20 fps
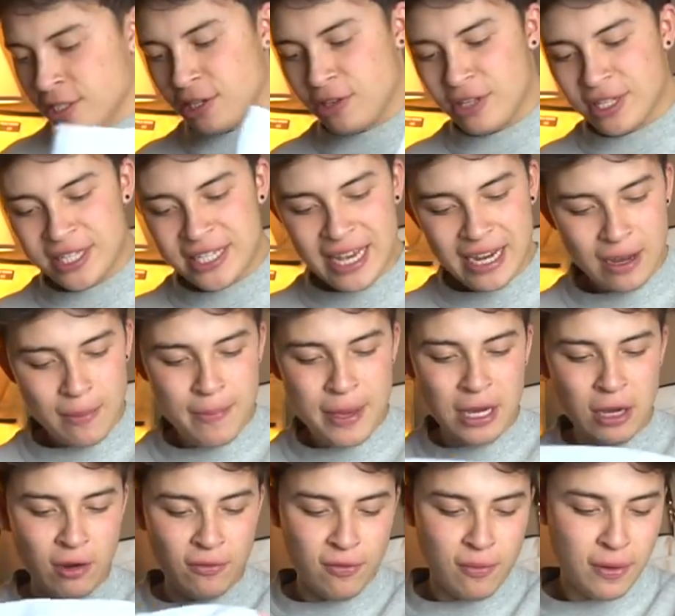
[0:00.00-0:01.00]
So the second
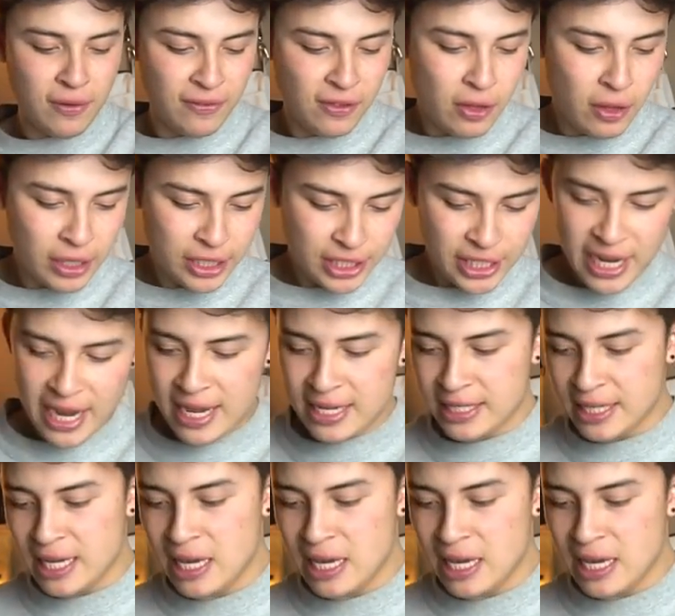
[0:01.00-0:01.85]
pickup from Buffalo Exchange,